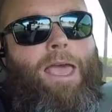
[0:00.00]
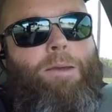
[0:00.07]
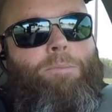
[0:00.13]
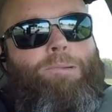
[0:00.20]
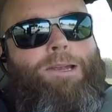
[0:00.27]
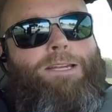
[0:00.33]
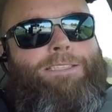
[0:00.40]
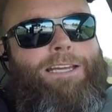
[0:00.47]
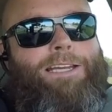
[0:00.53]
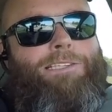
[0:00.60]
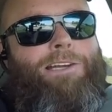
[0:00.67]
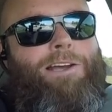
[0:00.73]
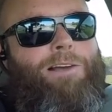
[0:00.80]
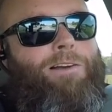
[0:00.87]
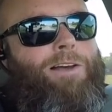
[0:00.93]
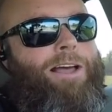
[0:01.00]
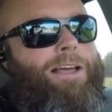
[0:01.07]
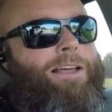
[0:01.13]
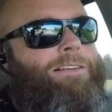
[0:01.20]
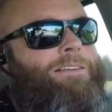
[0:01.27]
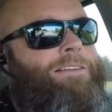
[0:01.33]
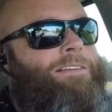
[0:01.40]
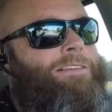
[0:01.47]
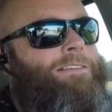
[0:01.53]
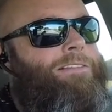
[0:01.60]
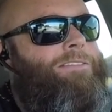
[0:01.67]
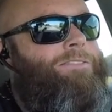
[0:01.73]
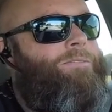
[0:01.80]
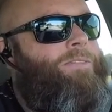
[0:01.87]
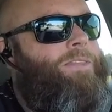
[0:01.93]
I appreciate y'all uh,
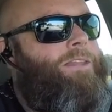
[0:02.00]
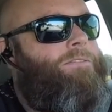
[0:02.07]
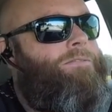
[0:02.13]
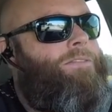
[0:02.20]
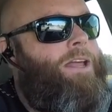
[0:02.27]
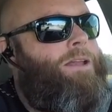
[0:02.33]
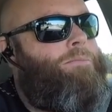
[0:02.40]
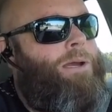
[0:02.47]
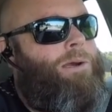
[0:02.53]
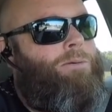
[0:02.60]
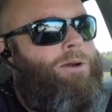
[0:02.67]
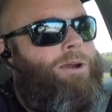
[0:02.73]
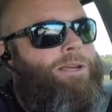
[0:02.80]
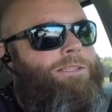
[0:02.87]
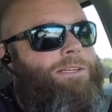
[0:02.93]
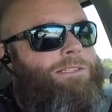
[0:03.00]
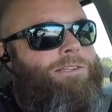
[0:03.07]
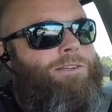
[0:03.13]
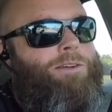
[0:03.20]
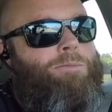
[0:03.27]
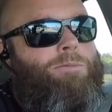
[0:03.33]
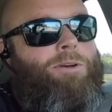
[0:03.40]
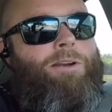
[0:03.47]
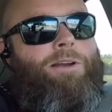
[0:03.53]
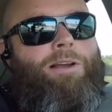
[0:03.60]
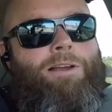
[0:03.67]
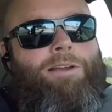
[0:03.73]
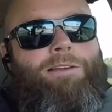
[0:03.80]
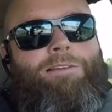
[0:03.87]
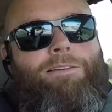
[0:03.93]
finding my quirky sense of humor
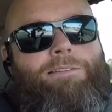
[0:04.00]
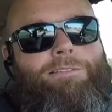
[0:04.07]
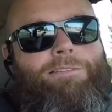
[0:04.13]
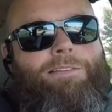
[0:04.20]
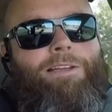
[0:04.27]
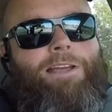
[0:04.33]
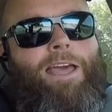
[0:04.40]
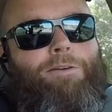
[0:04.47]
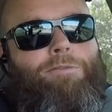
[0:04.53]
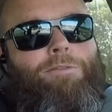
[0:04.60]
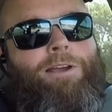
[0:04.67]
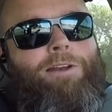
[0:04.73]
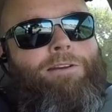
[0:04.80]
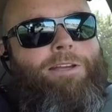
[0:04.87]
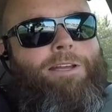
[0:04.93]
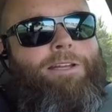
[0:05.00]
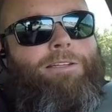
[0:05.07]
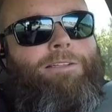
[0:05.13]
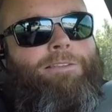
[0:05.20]
uh, halfway entertaining.